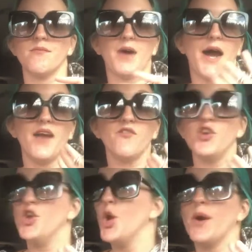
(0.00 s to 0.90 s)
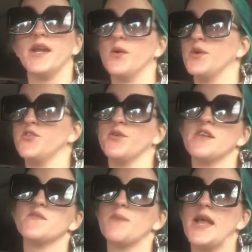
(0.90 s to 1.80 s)
I have no idea what to
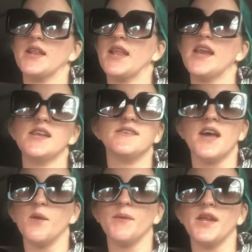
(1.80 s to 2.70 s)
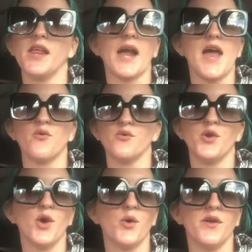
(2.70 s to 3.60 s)
expect. They didn't tell me, like, I don't
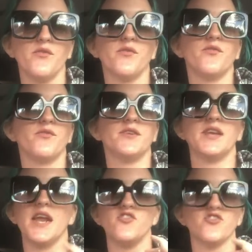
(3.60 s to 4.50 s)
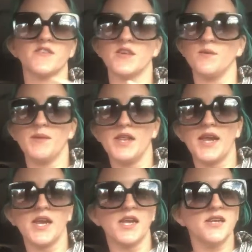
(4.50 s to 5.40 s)
know if today's just going to be
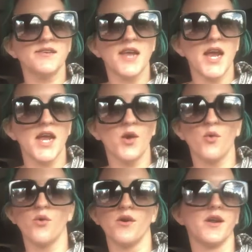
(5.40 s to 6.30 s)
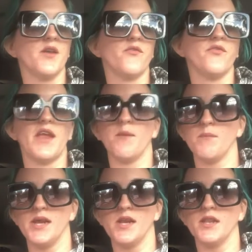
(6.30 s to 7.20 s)
like an intake or if they
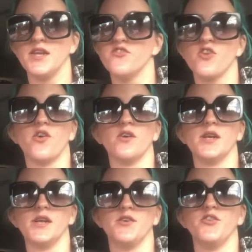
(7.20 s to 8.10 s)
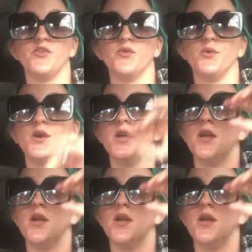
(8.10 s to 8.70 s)
immediately start into